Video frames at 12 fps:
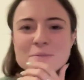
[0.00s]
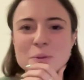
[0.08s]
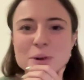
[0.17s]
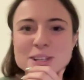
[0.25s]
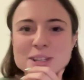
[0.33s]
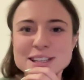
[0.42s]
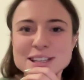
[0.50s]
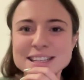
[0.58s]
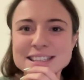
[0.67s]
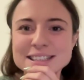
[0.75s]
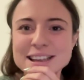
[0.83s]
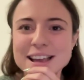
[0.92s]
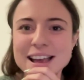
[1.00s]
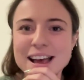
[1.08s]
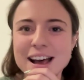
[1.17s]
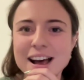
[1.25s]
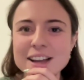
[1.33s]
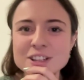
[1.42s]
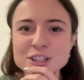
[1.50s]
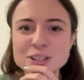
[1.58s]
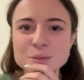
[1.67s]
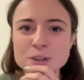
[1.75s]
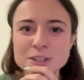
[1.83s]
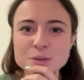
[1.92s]
which is, I
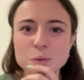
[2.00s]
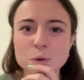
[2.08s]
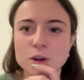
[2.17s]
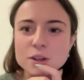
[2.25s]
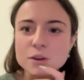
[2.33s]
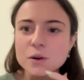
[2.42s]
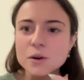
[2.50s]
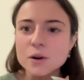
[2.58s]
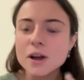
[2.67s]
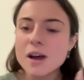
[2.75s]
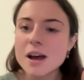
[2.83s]
just wondered what your